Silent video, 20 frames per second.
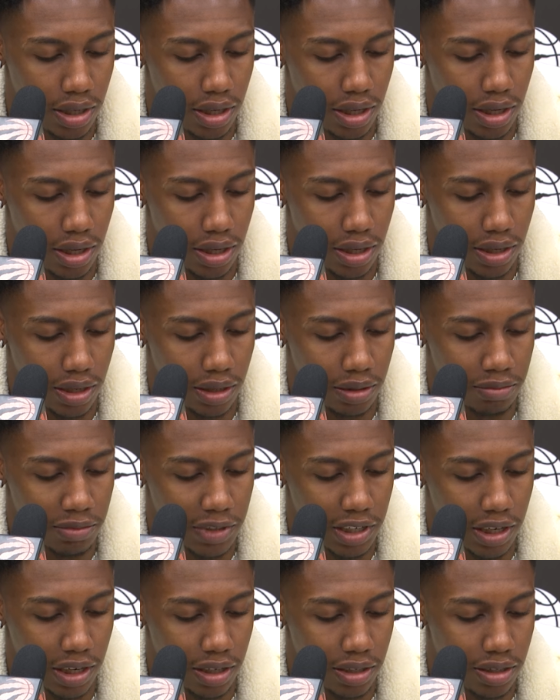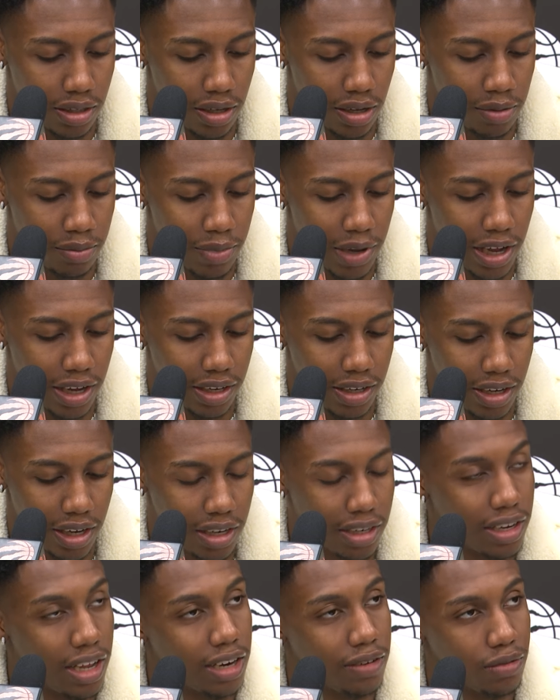and yeah, to come back had
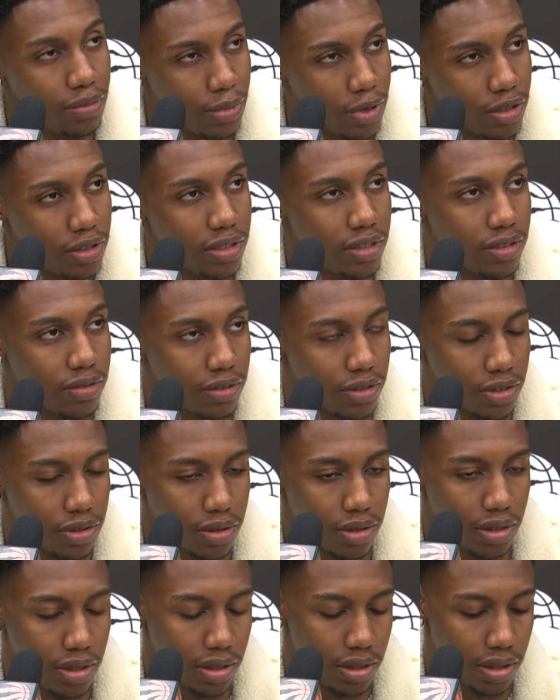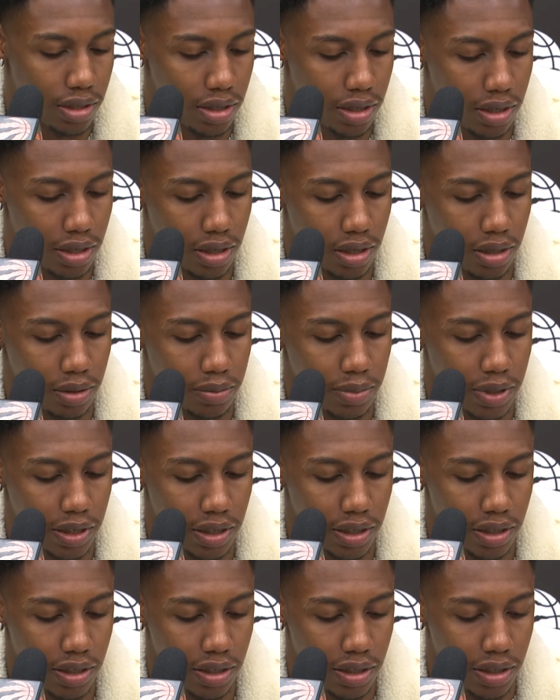a lot of emotions for sure.
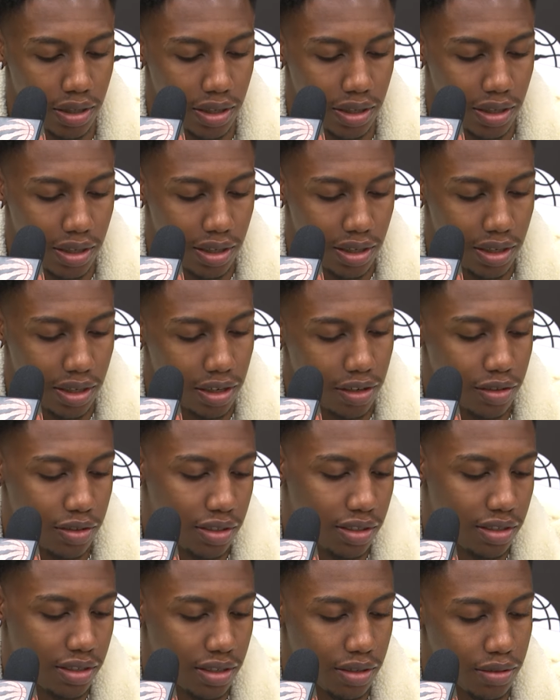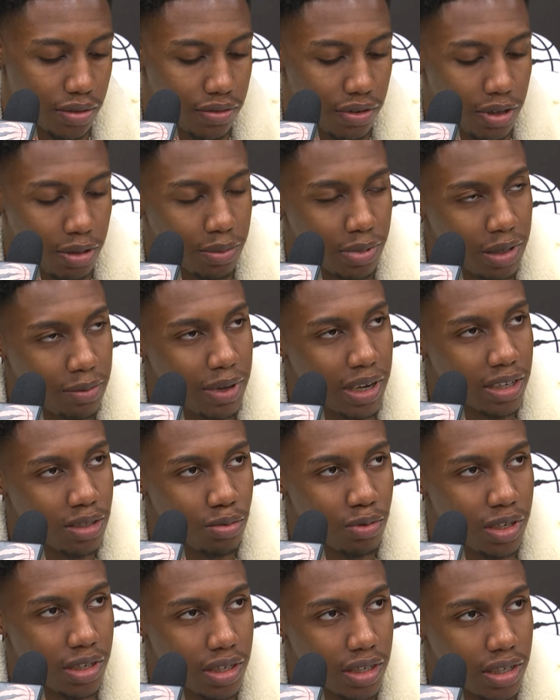But you know, it was fun to play
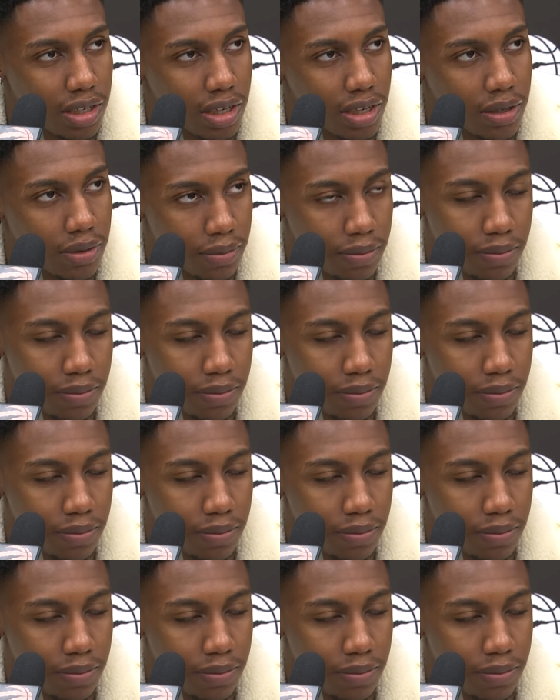basketball here again.